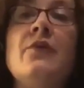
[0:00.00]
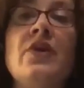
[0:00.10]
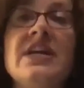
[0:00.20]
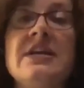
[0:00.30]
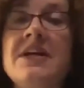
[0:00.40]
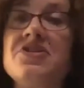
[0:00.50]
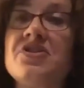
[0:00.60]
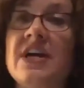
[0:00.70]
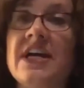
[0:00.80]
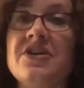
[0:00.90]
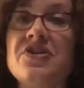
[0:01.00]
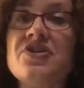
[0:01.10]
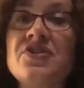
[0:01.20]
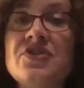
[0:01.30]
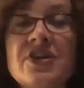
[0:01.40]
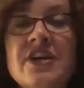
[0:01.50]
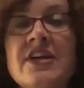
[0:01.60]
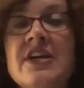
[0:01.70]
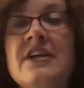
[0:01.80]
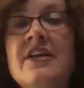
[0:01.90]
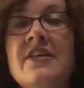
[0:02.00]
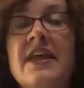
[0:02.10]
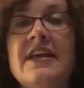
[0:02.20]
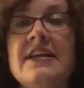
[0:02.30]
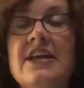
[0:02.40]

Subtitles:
wanting to make sure I understood that,